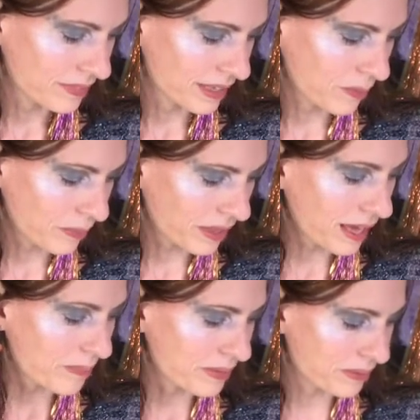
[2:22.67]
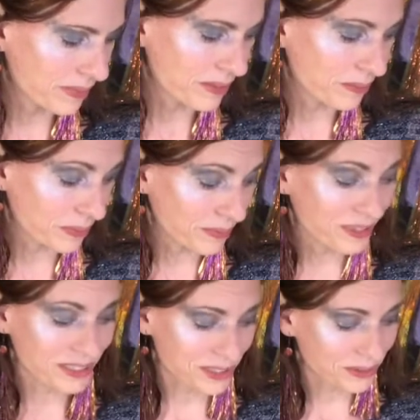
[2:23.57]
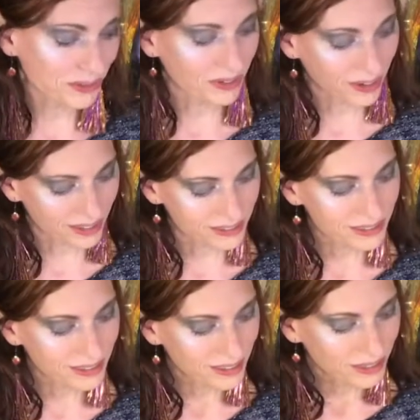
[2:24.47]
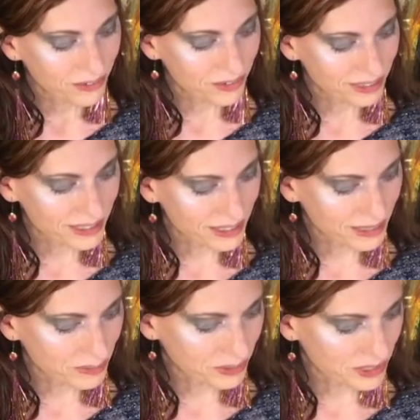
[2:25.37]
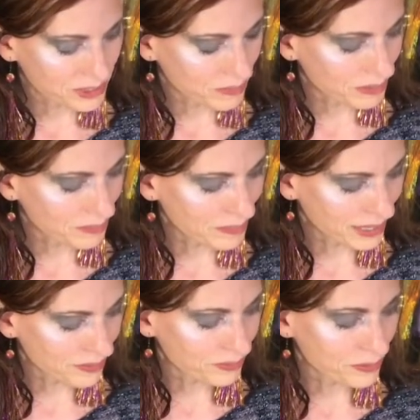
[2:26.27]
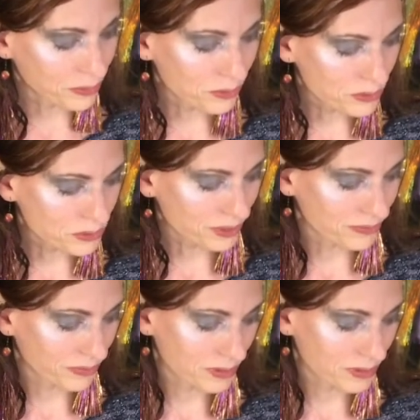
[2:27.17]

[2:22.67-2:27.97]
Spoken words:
It will happen whether we want it to or not. Release and liberation may be painful or joyful